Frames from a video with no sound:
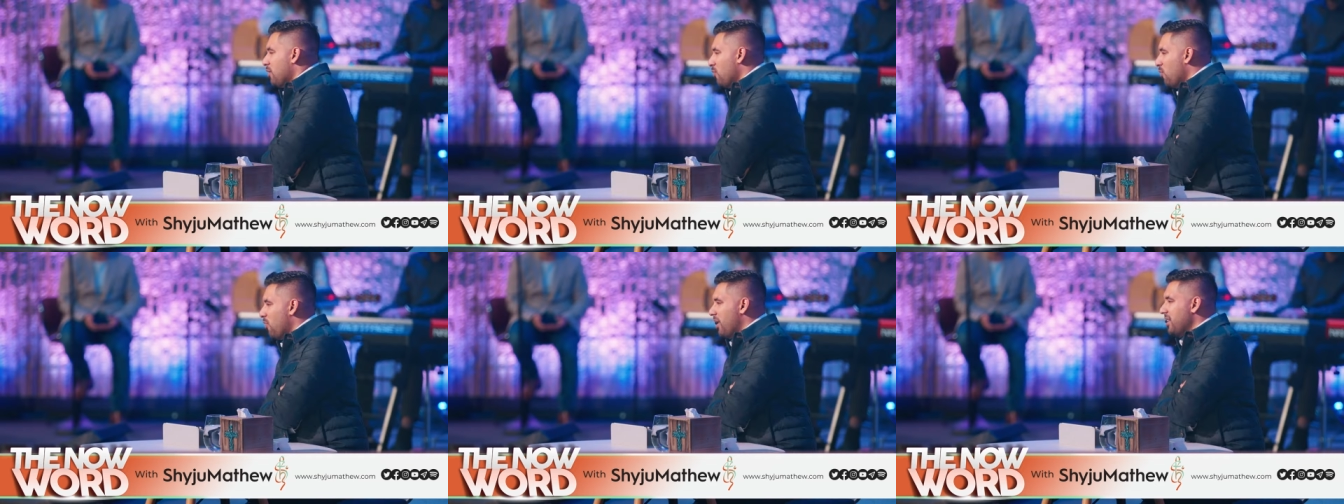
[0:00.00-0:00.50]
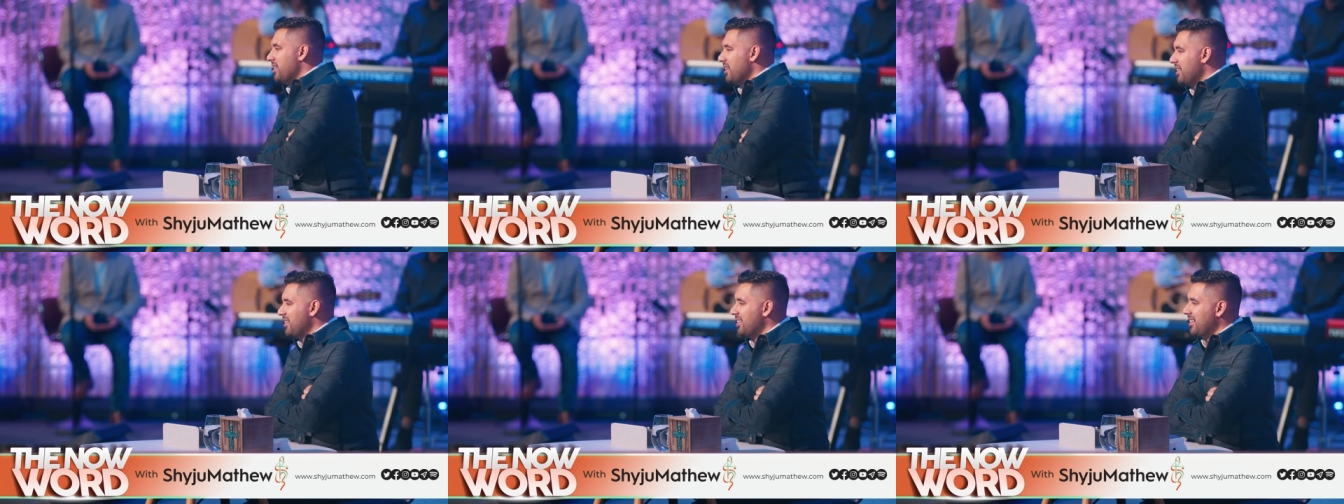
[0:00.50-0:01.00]
What
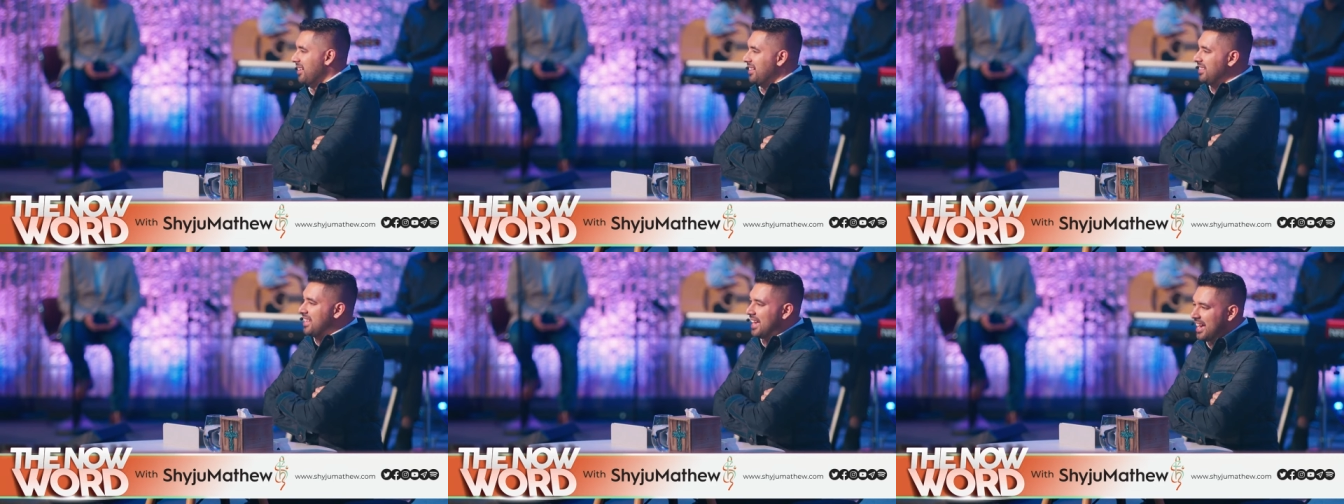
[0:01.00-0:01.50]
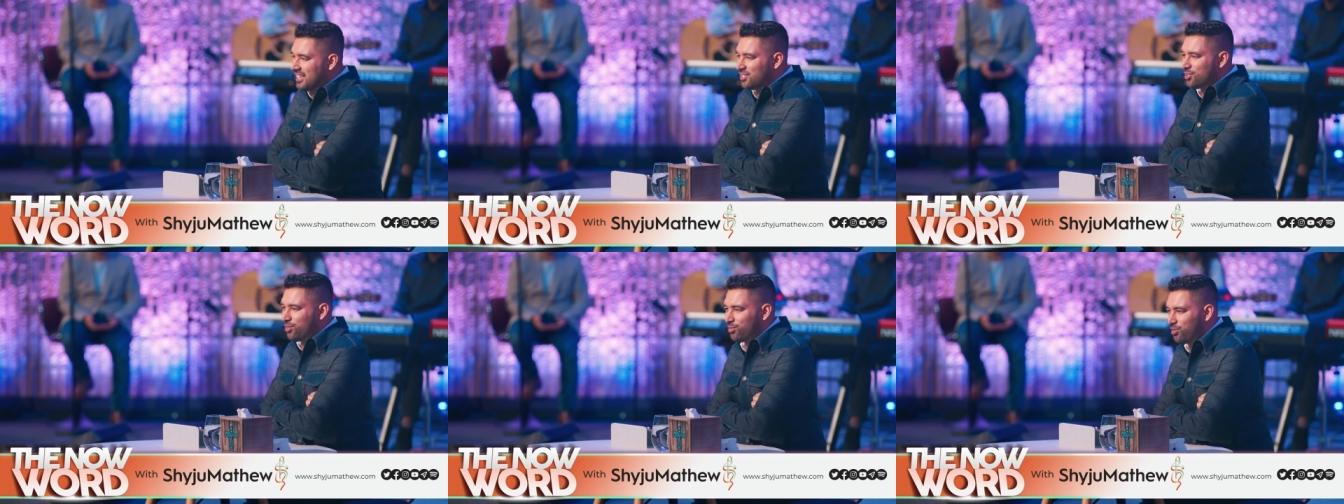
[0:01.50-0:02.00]
did the
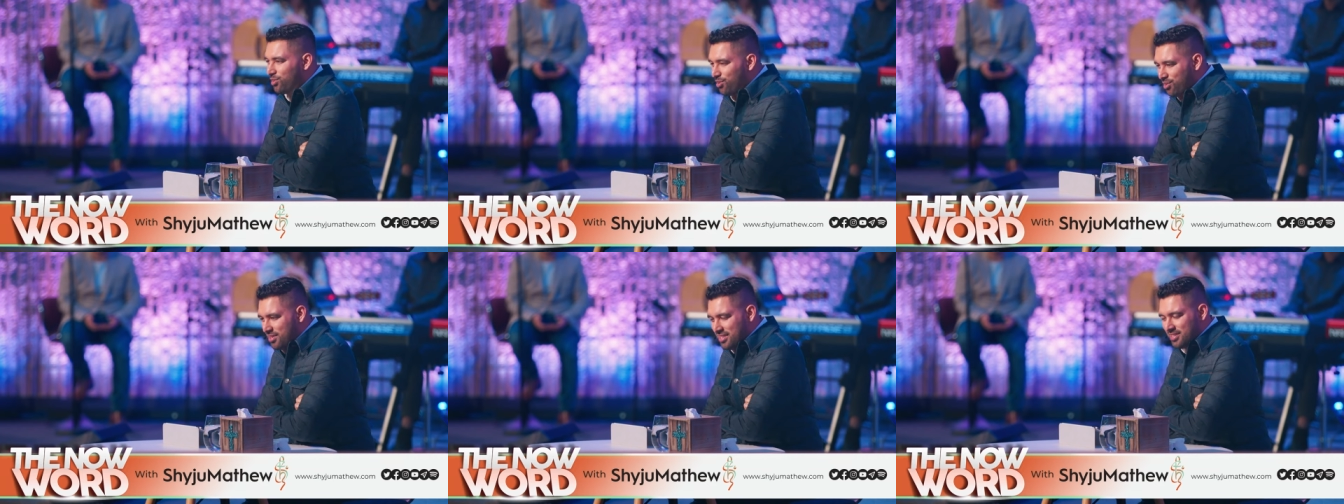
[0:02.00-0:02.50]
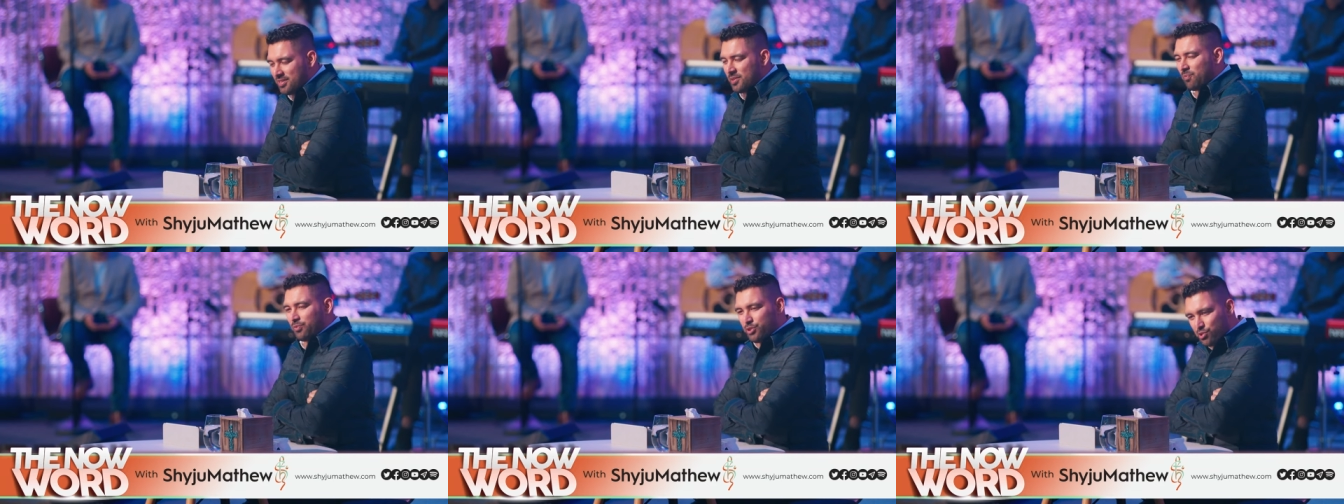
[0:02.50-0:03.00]
angel of the Lord
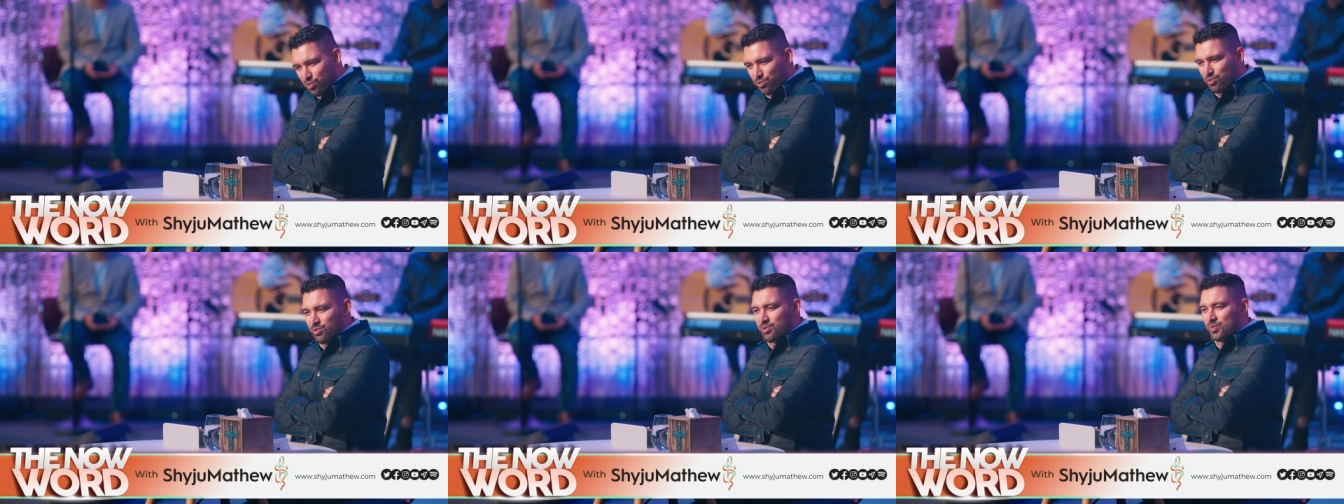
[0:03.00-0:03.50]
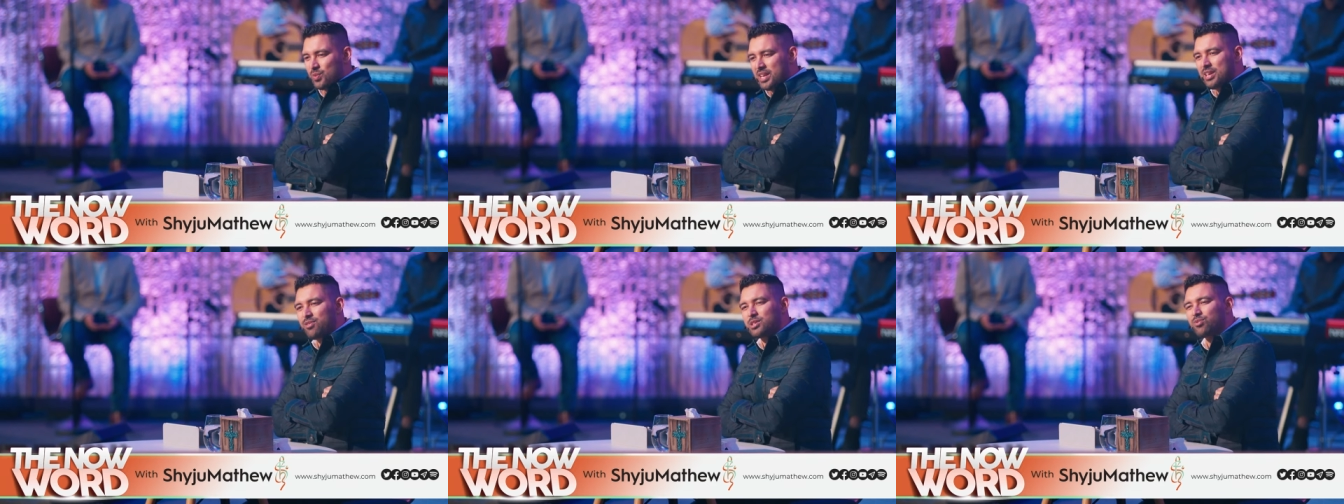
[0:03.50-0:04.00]
do when
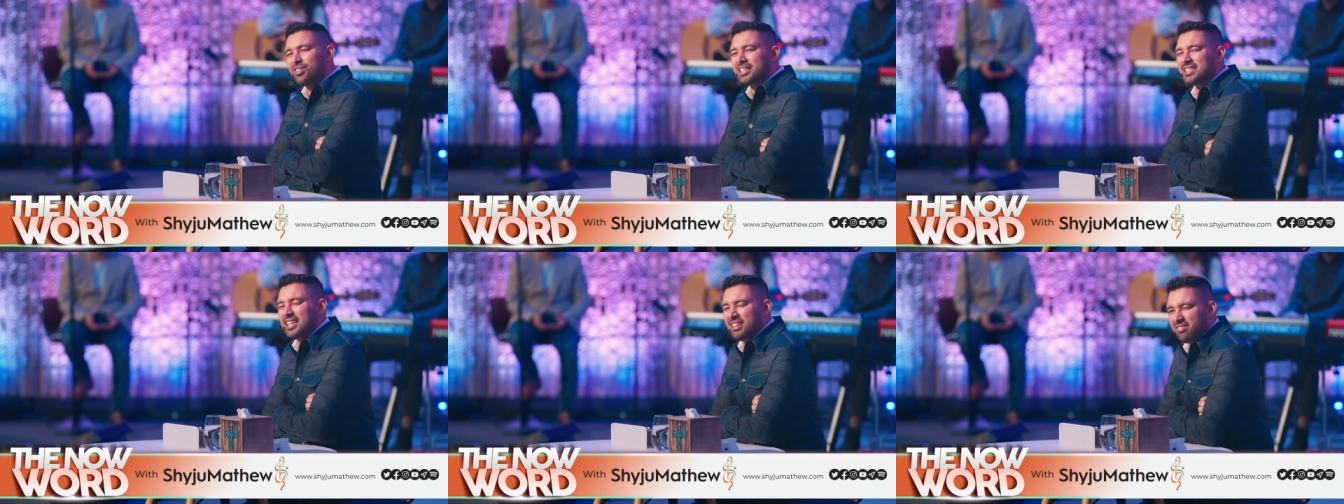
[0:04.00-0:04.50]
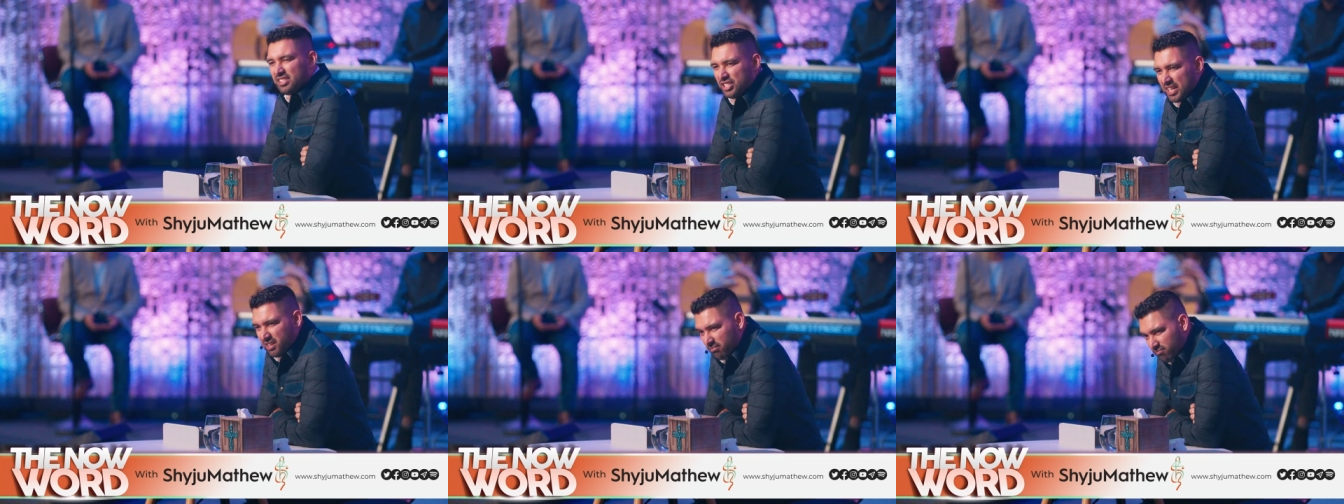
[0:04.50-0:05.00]
he was wrestling with
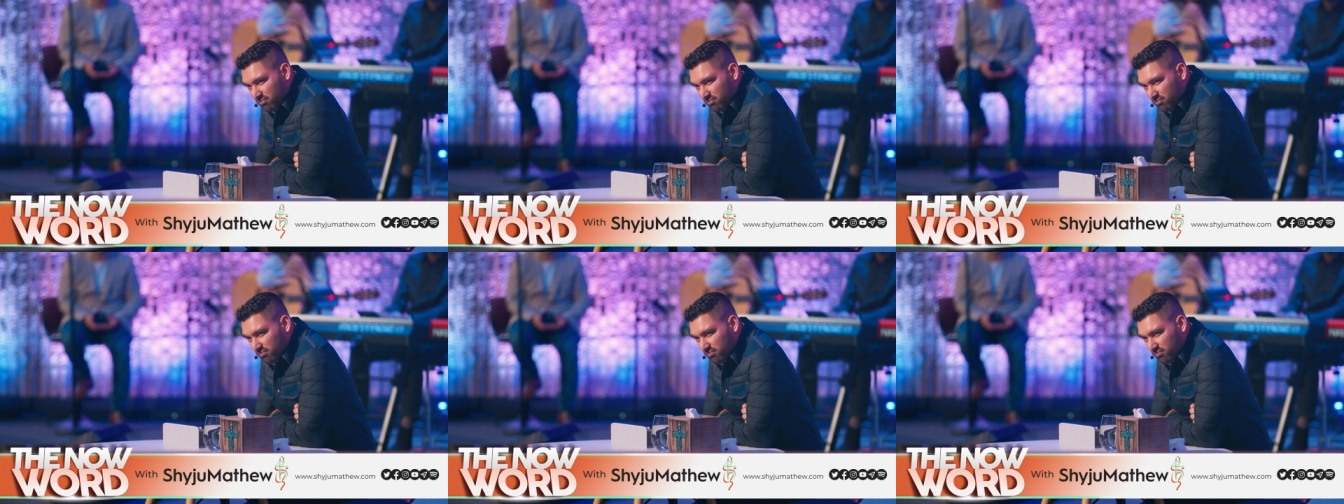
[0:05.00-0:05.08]
Jacob?